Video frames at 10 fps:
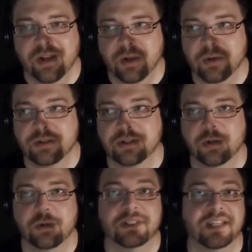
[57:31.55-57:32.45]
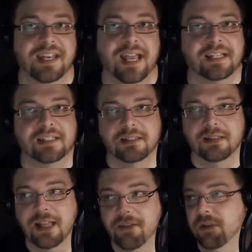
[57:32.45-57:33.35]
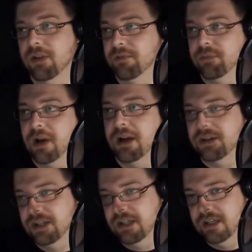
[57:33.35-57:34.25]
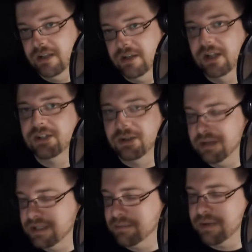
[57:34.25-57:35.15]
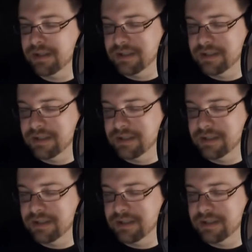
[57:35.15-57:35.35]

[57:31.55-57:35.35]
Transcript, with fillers: who's who's the next level of prodigy, you know, next generation prodigy